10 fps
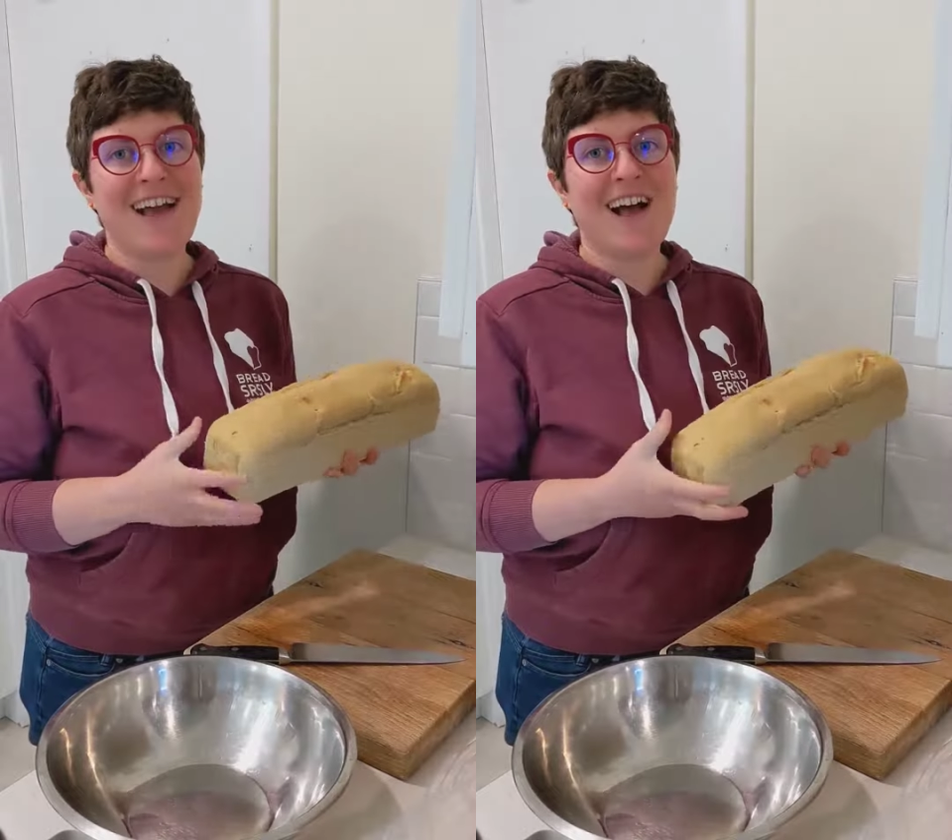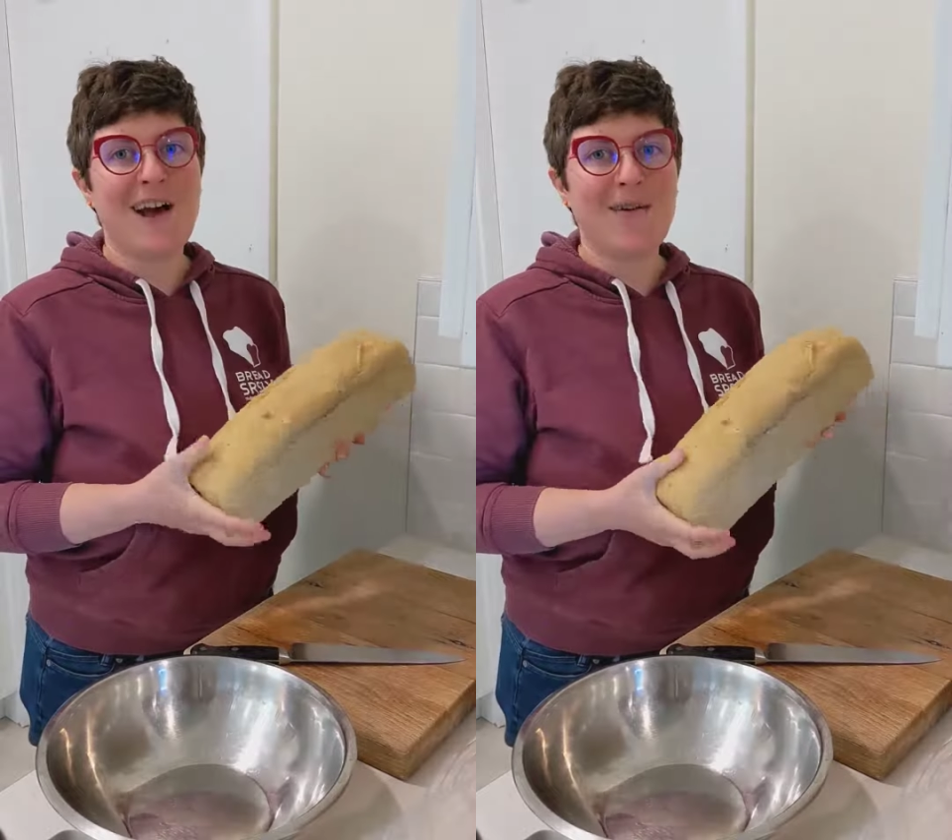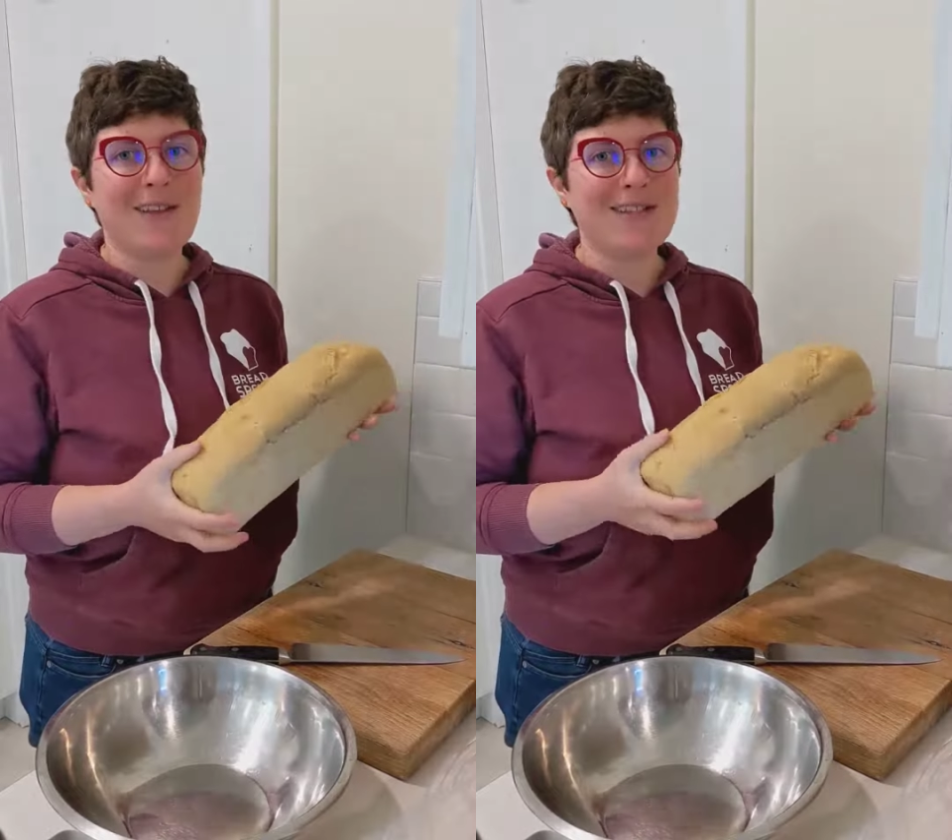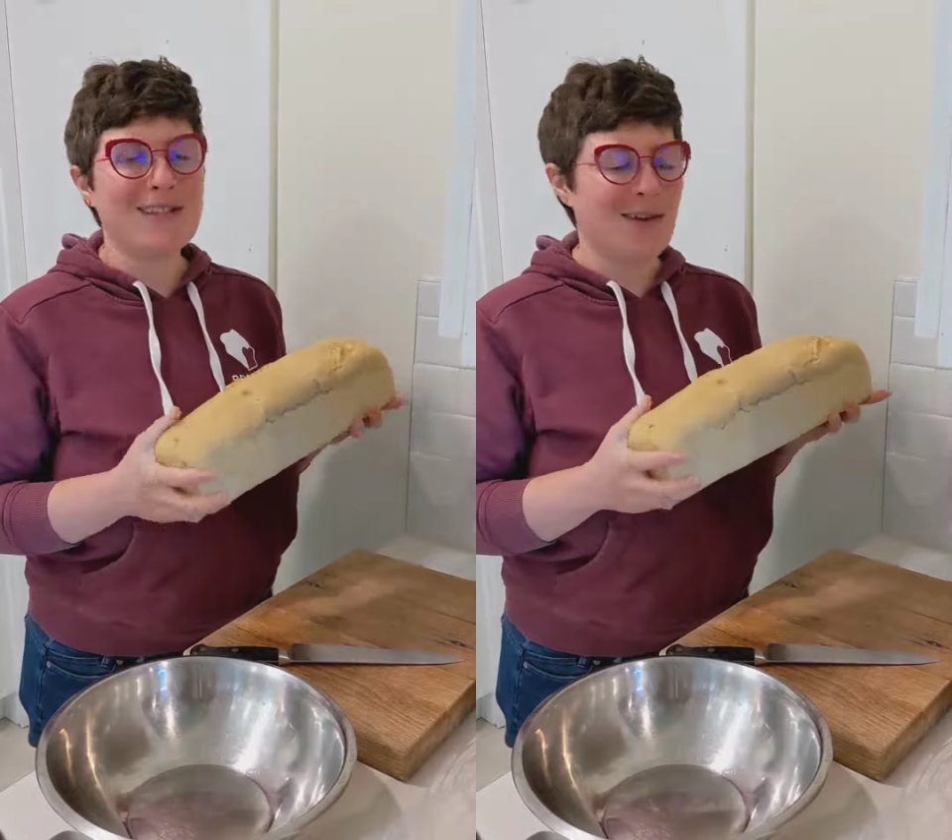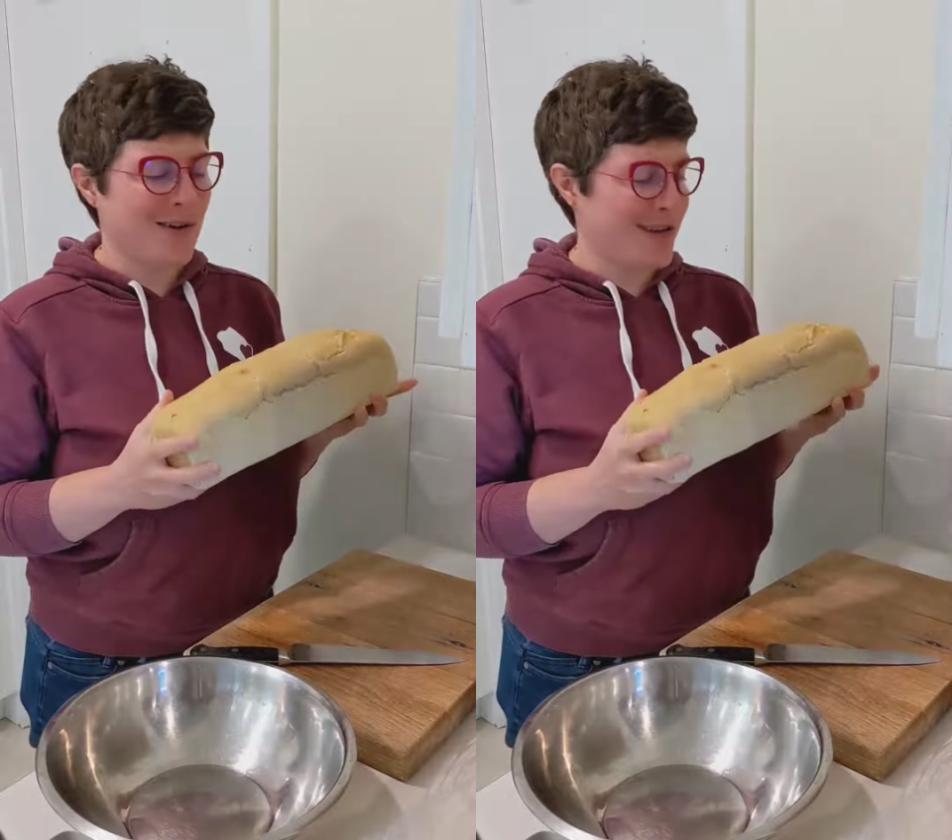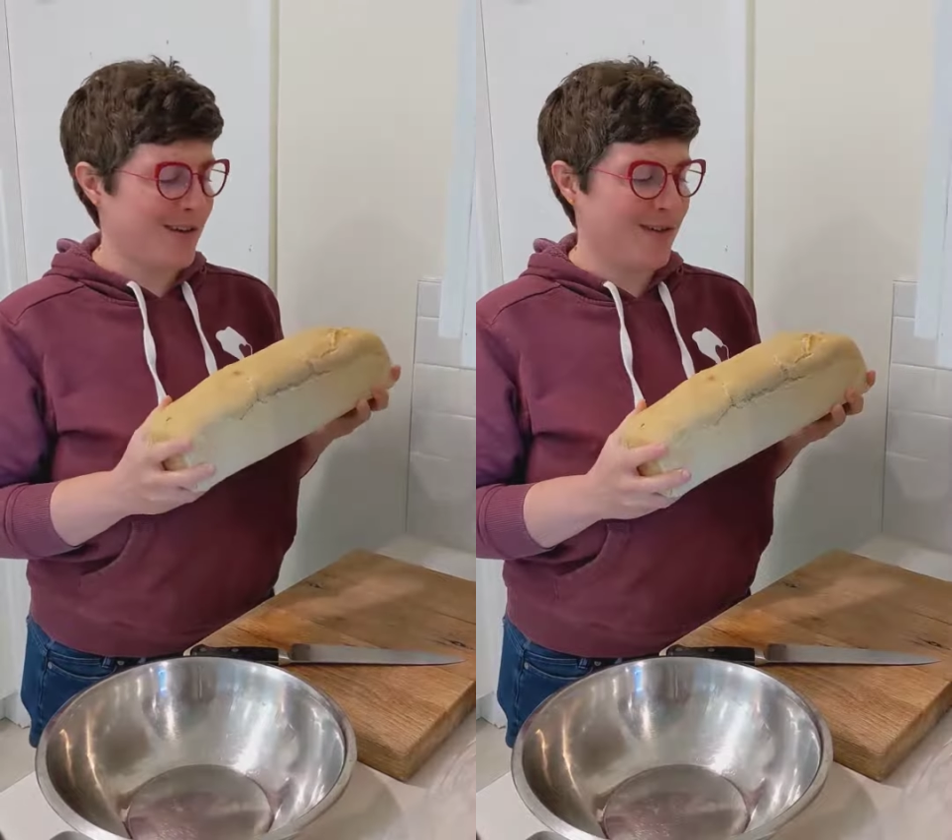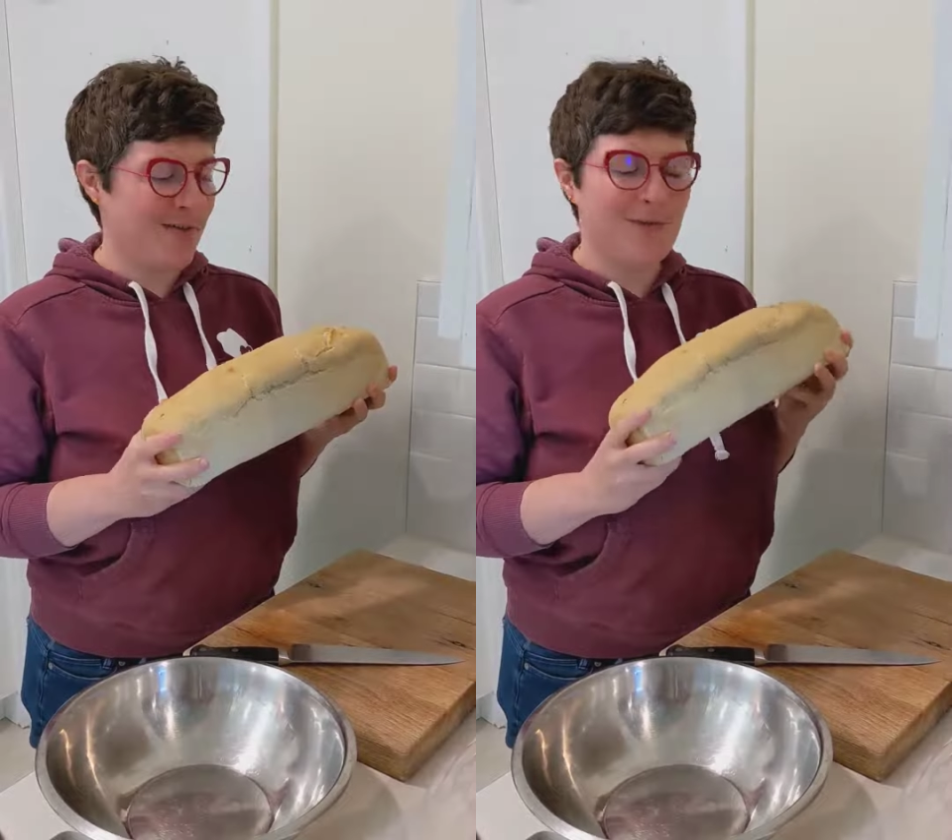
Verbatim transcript: Uh, and so it'll